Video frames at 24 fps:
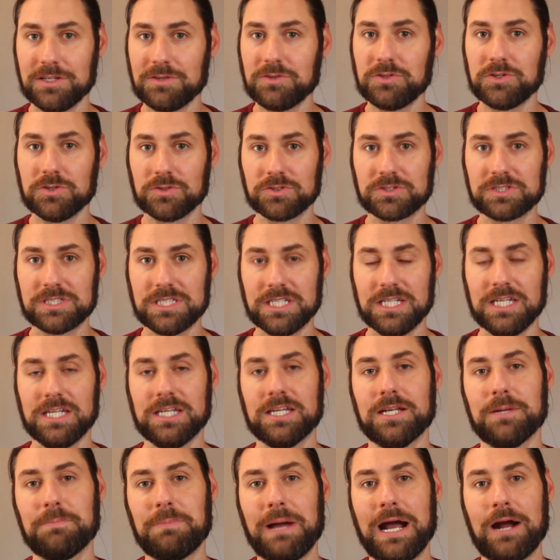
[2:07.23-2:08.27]
you'll see
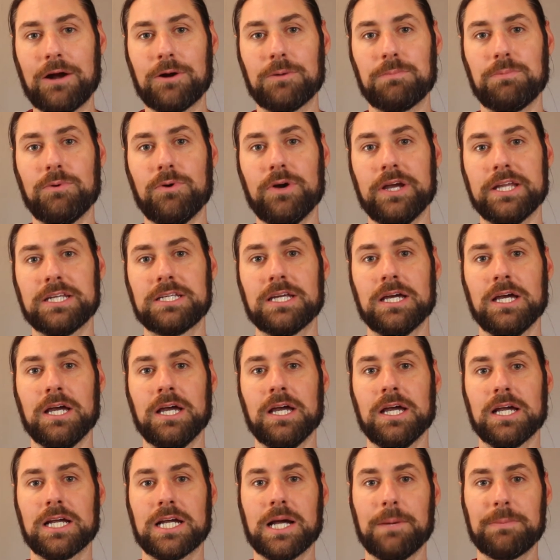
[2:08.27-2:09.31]
in a PowerPoint
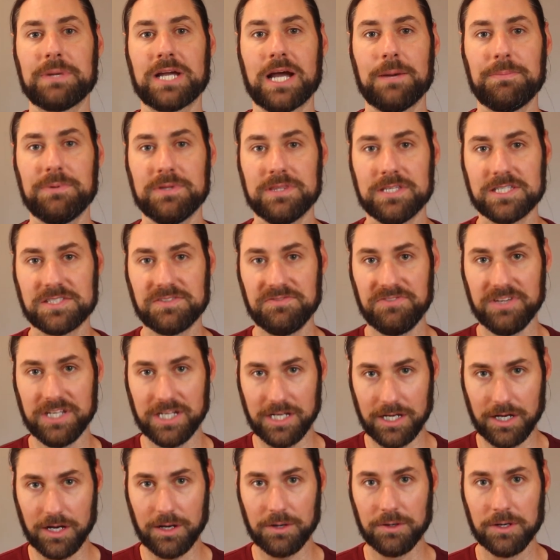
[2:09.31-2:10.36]
coming up in this
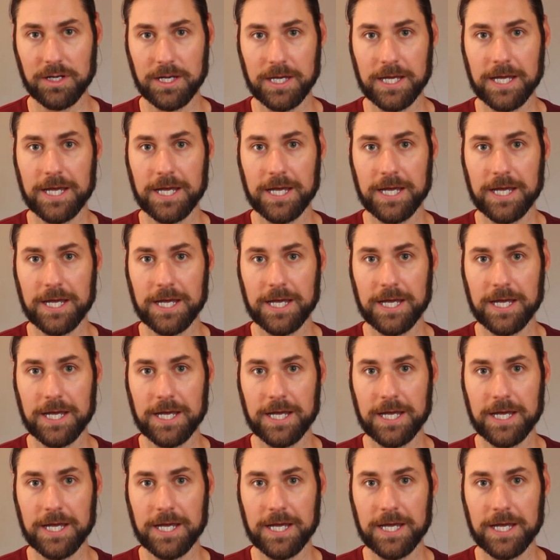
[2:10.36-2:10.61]
video,